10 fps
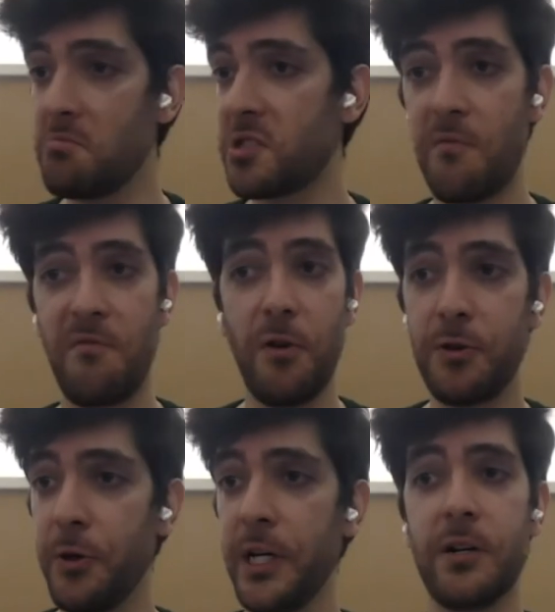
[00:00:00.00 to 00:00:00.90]
doing
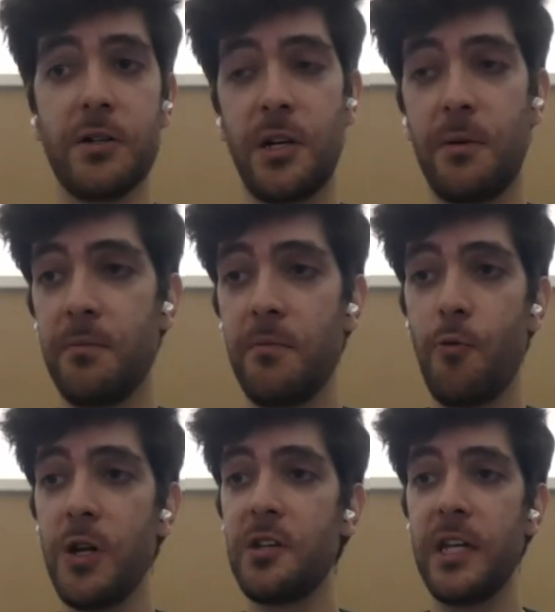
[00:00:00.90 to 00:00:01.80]
some filtering or
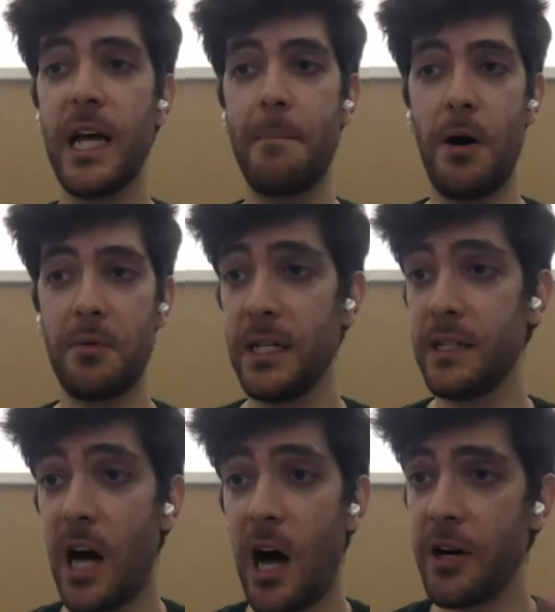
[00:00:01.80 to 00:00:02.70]
some reasoning
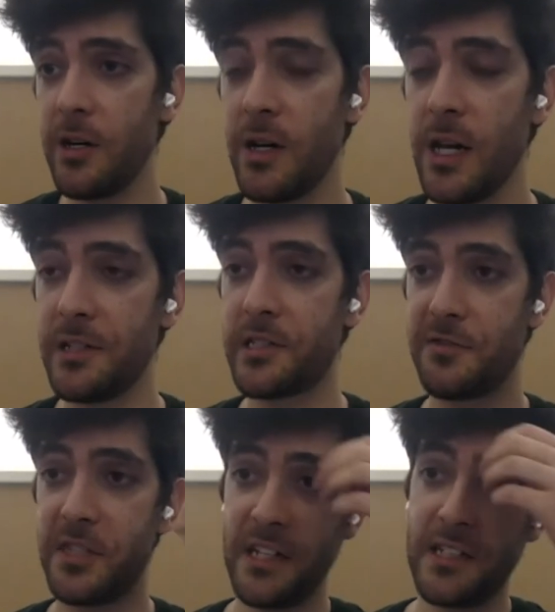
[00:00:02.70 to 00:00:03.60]
about the
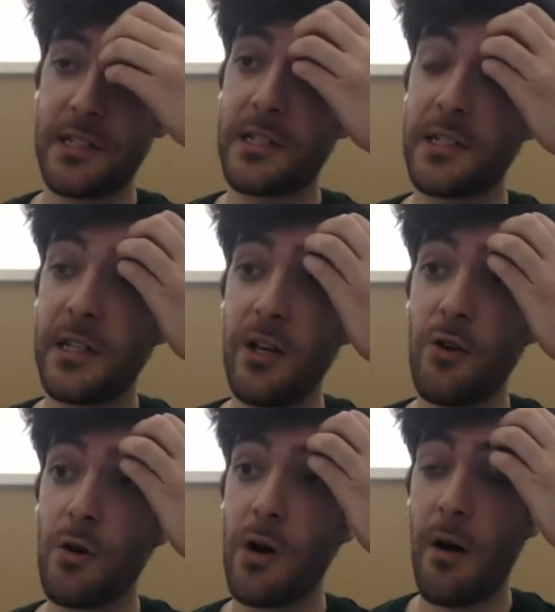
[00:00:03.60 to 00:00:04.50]
entire list of
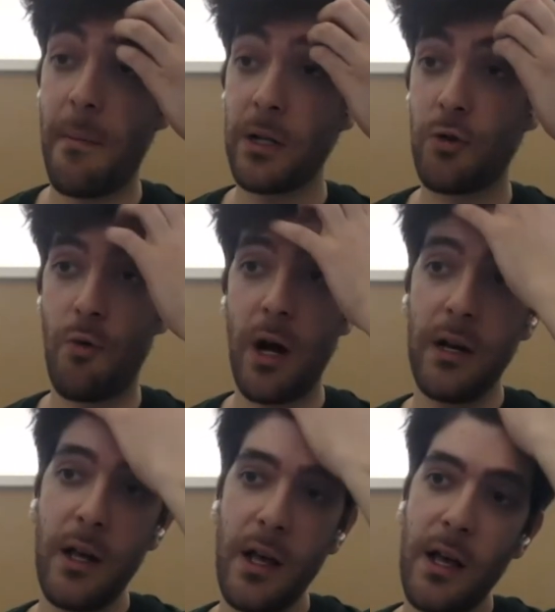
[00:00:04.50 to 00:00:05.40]
tests that you are
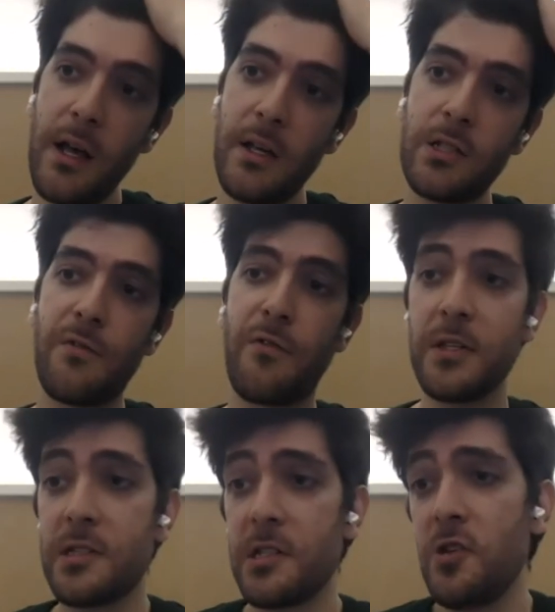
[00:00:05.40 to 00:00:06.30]
about to run.
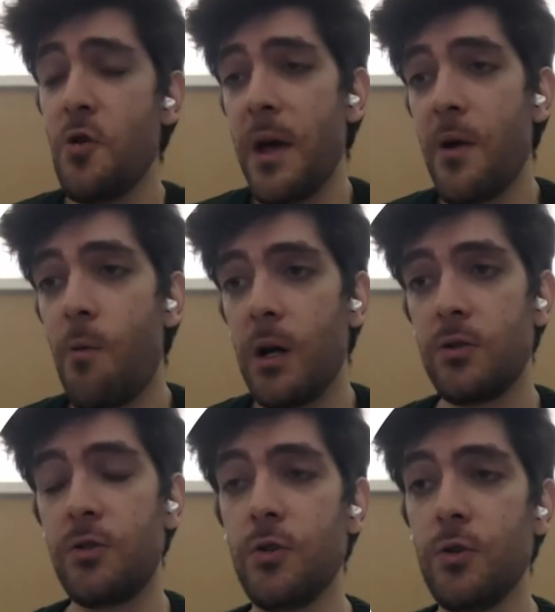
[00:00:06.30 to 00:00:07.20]
So for instance,
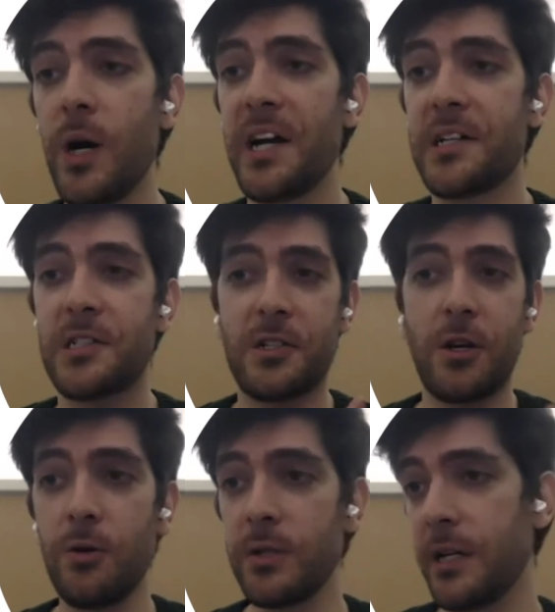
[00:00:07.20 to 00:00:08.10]
you may want
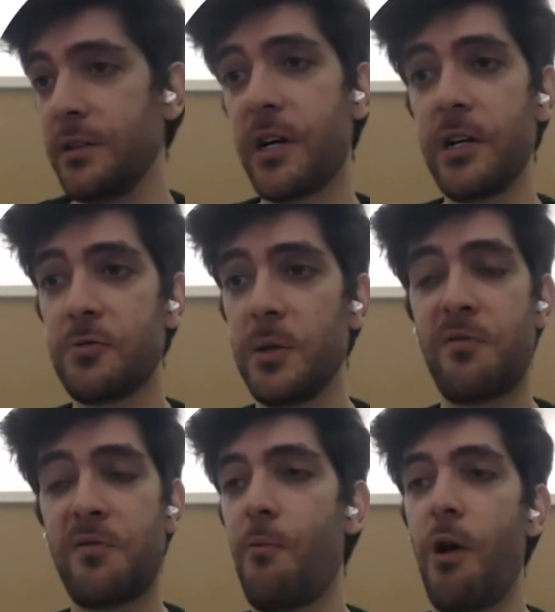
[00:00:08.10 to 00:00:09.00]
to exclude an
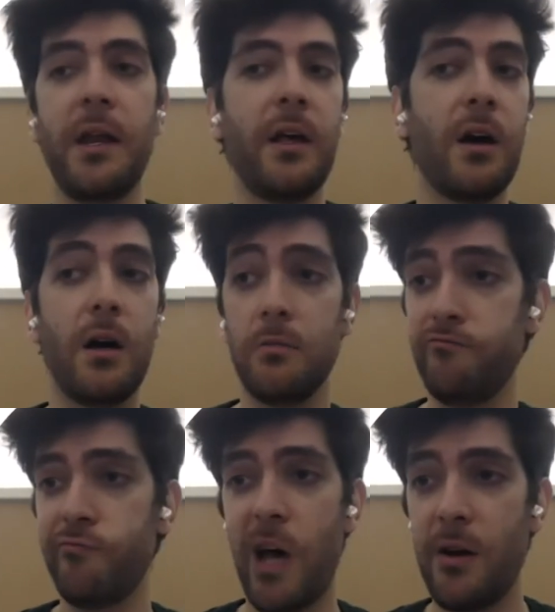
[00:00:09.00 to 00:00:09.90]
entire suite from
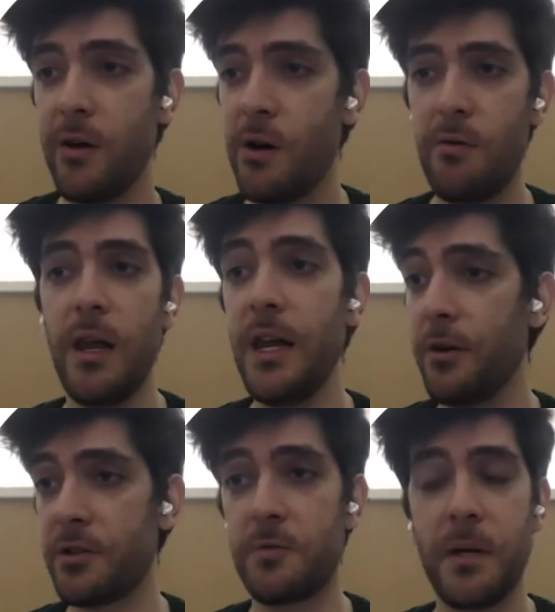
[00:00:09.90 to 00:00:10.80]
running on, I don't
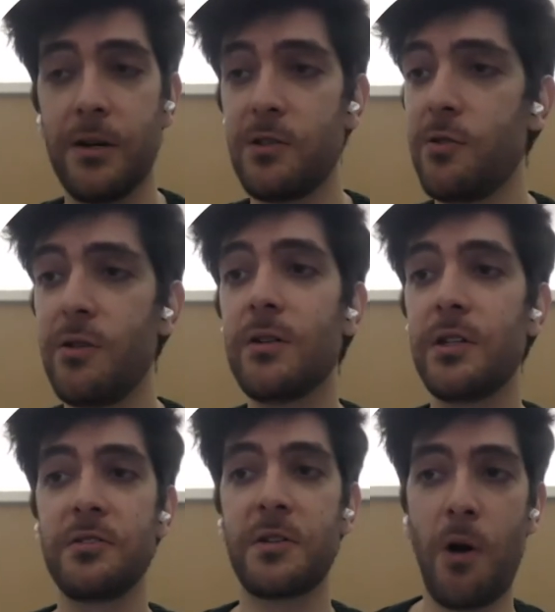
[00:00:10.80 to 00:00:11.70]
know, Linux,
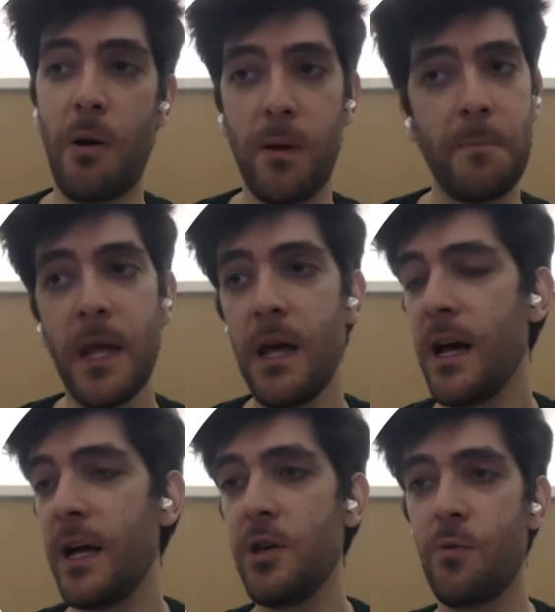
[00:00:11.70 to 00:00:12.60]
because you know there's a
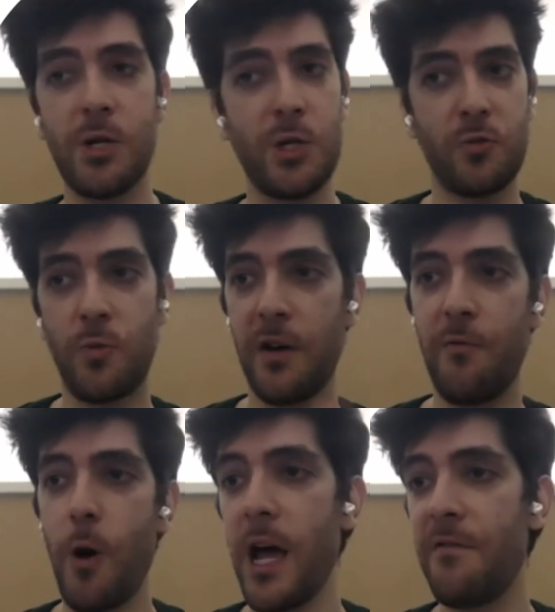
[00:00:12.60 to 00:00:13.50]
problem and you
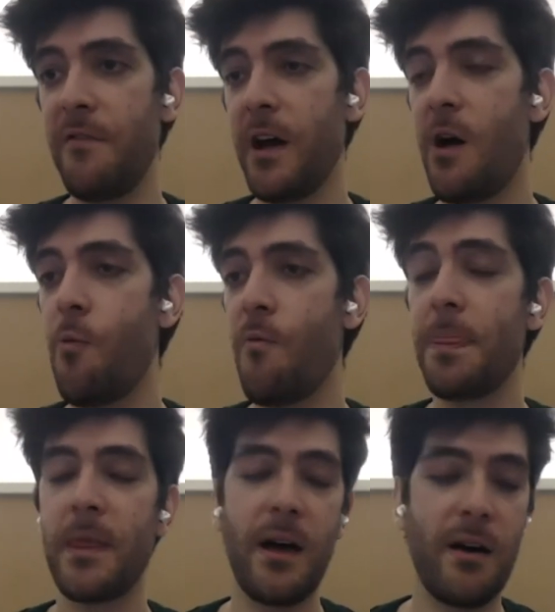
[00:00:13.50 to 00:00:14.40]
just want
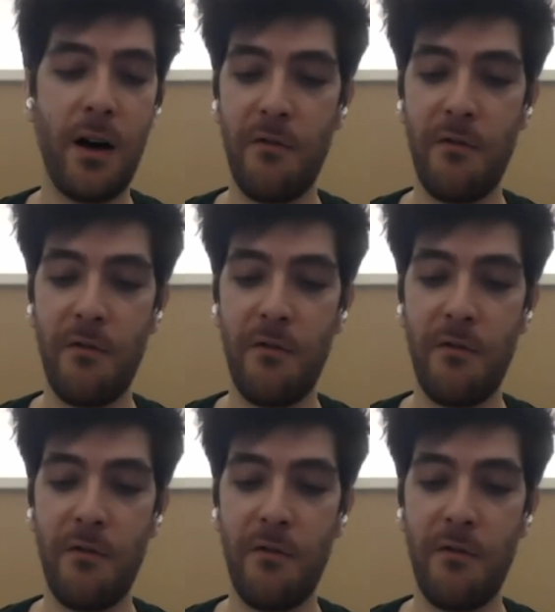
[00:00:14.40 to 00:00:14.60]
to